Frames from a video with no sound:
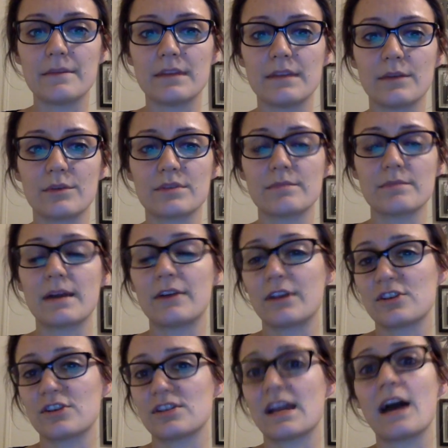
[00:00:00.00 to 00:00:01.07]
there was
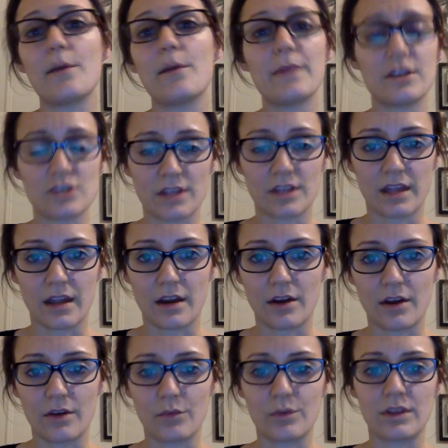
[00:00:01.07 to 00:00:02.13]
migration to outpatient
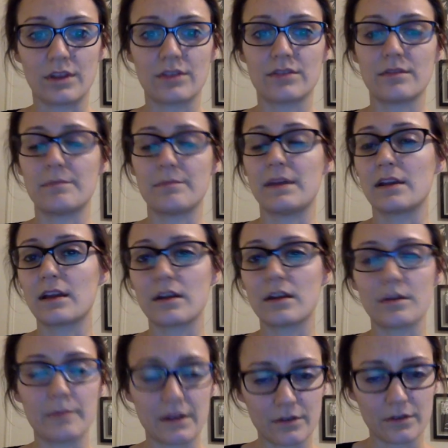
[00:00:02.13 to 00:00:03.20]
care with
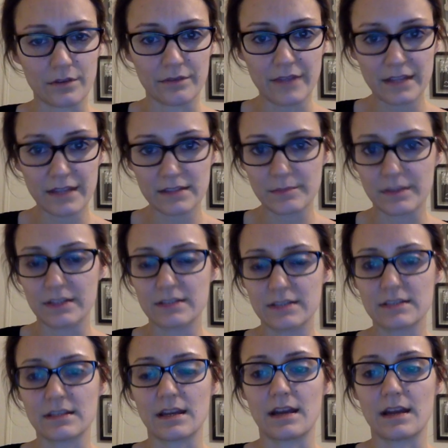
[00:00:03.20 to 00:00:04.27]
medical
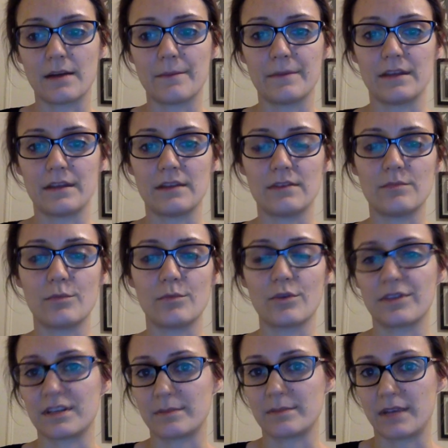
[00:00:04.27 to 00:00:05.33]
advancements and more
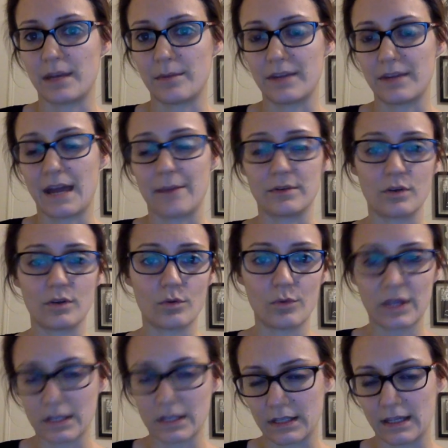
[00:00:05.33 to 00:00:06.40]
things being able to happen
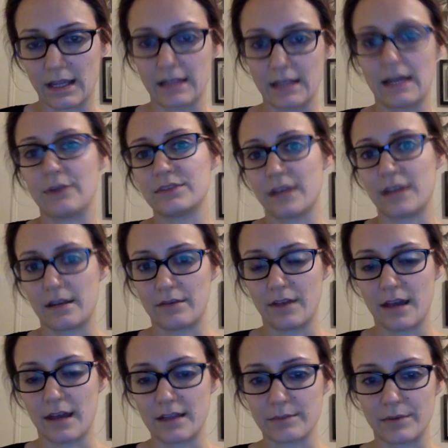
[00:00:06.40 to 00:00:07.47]
quickly and outside of the
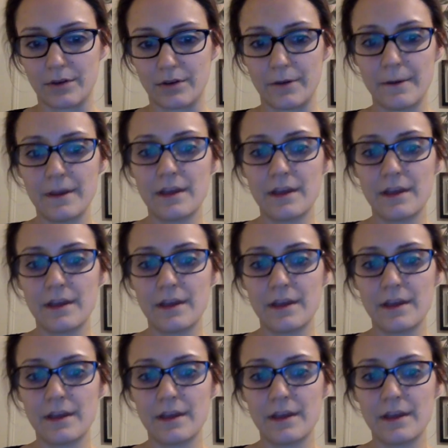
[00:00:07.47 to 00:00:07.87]
hospital.